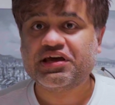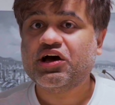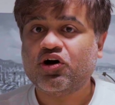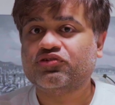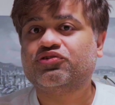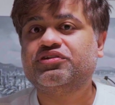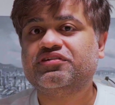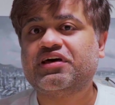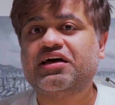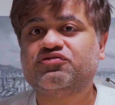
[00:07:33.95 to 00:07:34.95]
Also, this
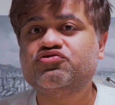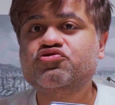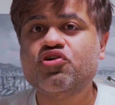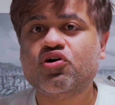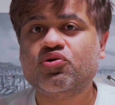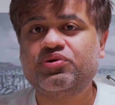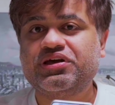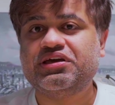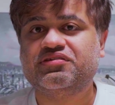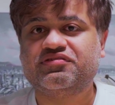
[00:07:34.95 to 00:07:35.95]
has no
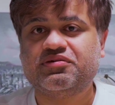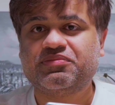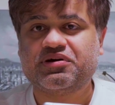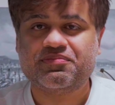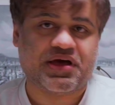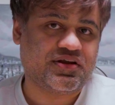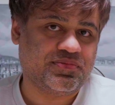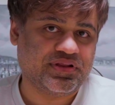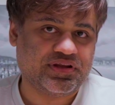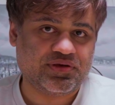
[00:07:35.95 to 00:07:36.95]
eSIM
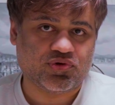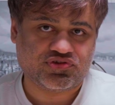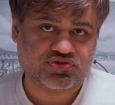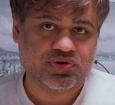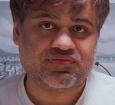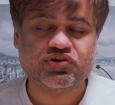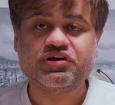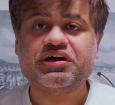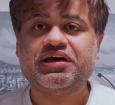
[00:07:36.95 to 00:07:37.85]
compatibility whatsoever.